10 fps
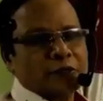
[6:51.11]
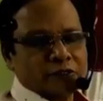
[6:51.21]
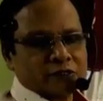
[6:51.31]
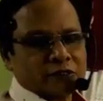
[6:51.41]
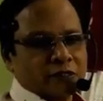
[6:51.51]

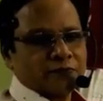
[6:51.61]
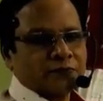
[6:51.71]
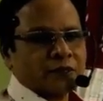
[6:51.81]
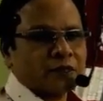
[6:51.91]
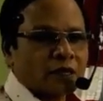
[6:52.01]
P
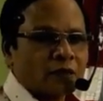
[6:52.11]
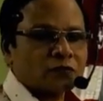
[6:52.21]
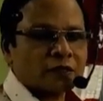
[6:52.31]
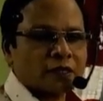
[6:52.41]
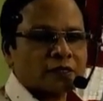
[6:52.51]
site.
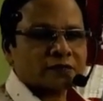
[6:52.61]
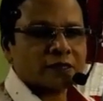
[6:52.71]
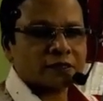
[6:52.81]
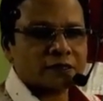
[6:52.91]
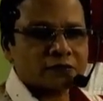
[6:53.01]
Now the A
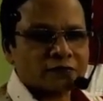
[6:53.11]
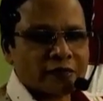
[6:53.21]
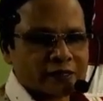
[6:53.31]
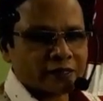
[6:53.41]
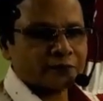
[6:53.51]
site is
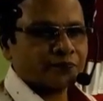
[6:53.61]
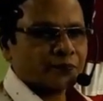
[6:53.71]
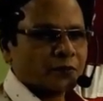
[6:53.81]
vacant.